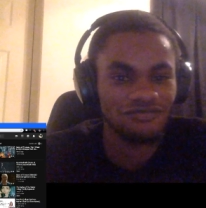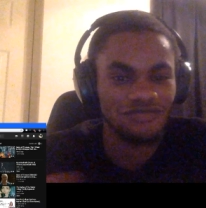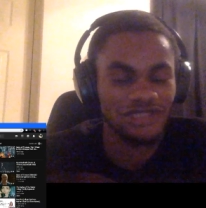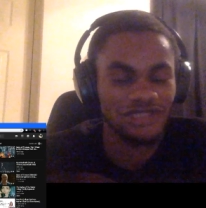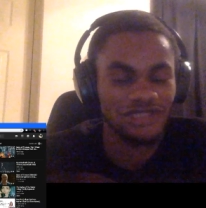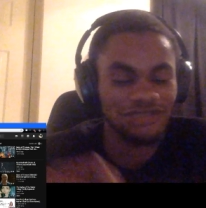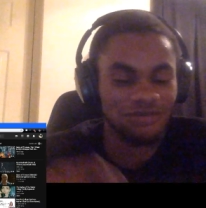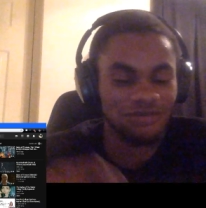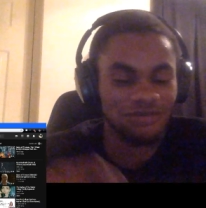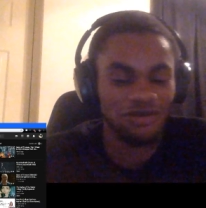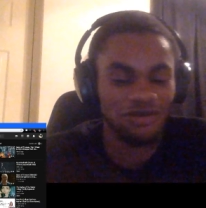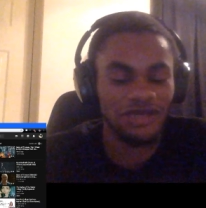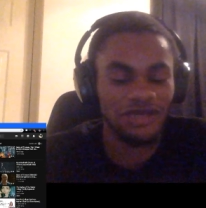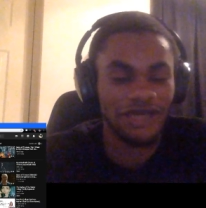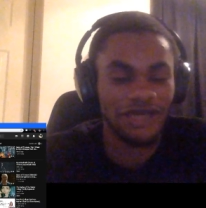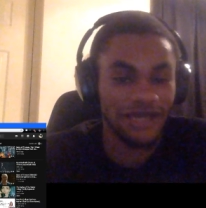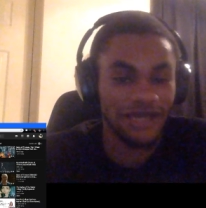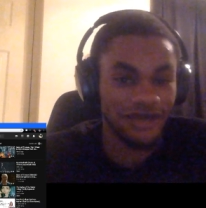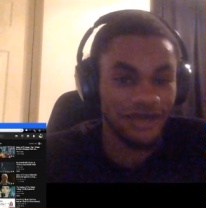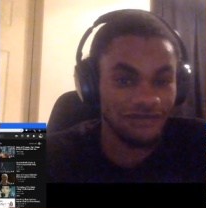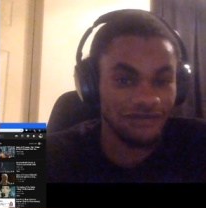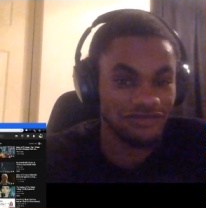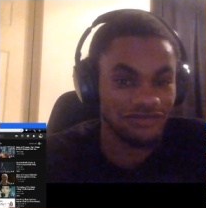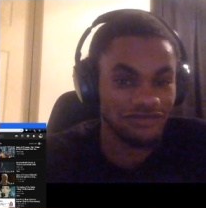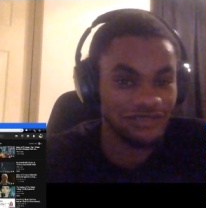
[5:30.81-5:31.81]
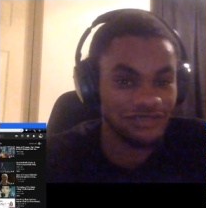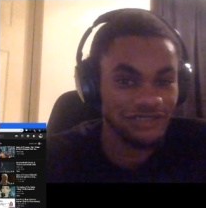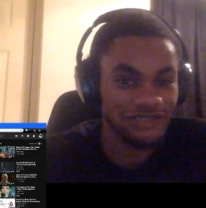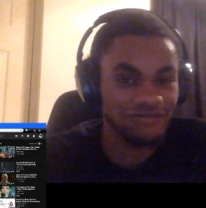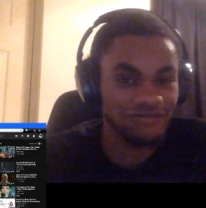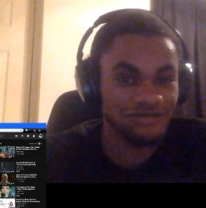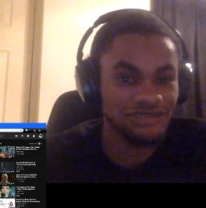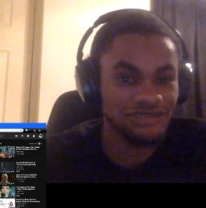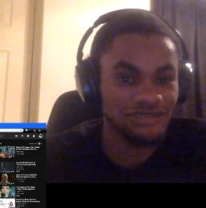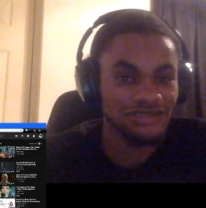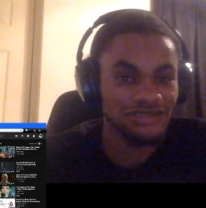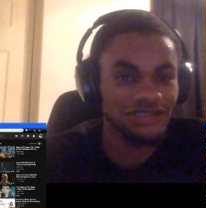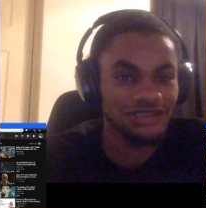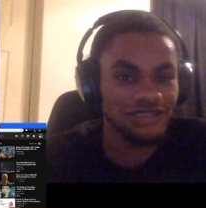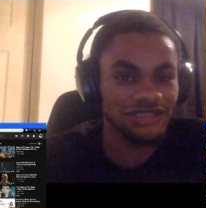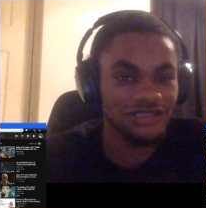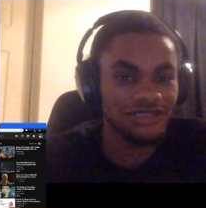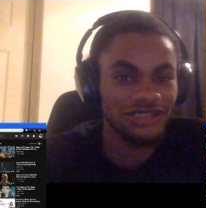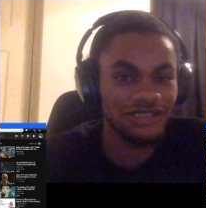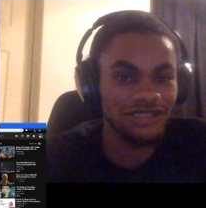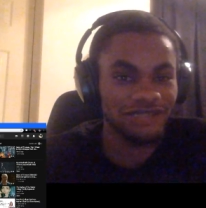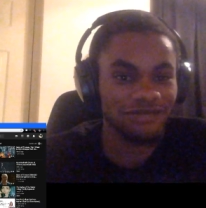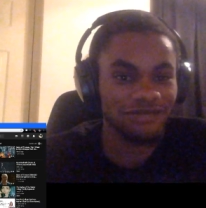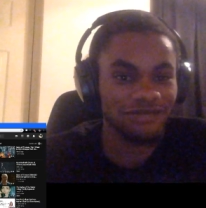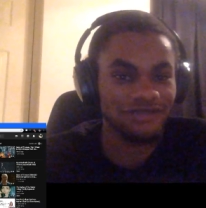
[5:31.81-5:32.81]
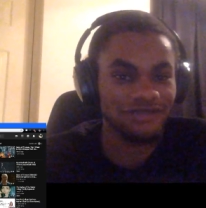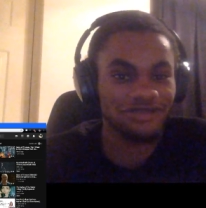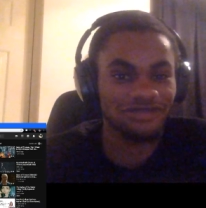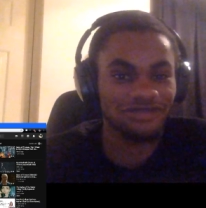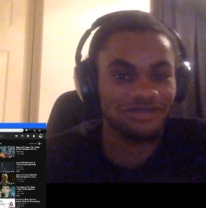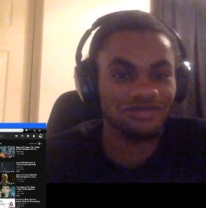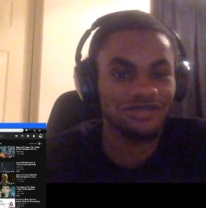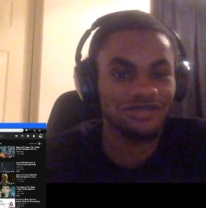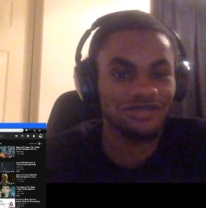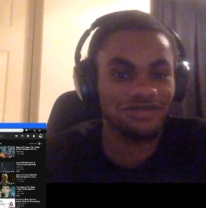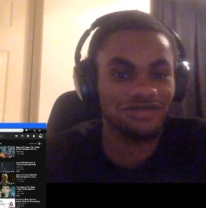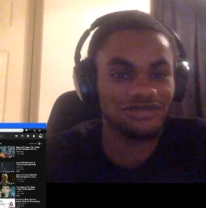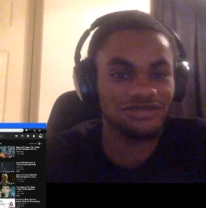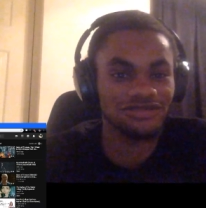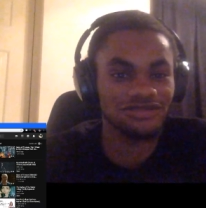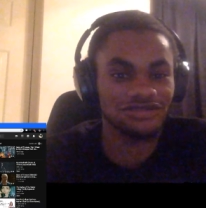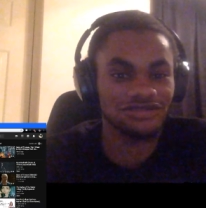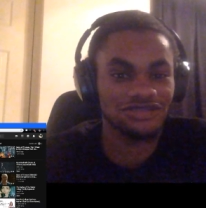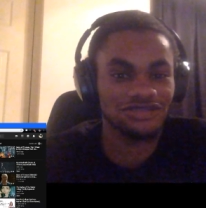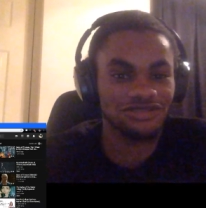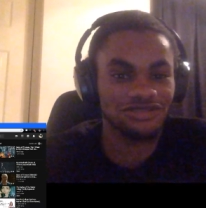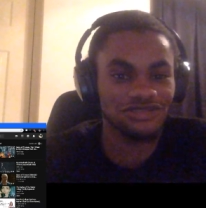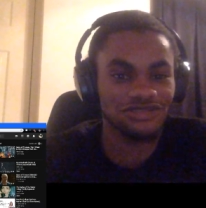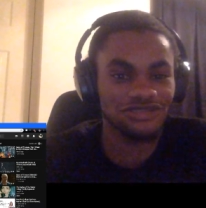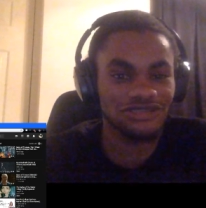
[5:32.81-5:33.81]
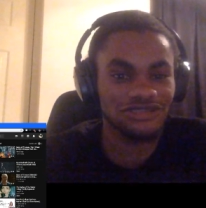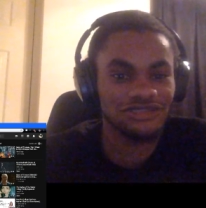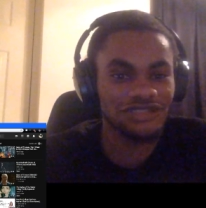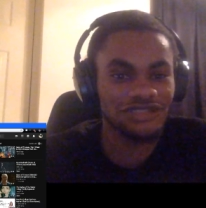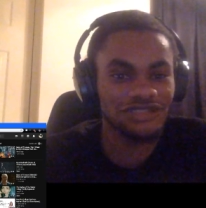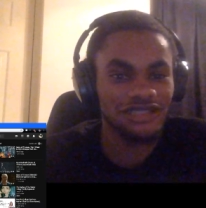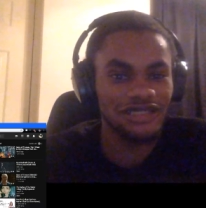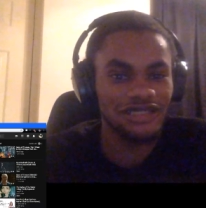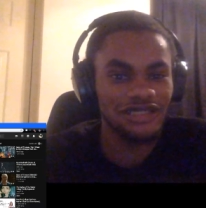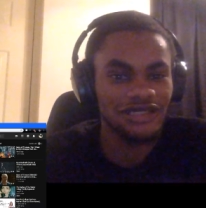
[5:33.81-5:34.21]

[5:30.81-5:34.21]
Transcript: This is probably after they meet. He probably tells him to go to the tree.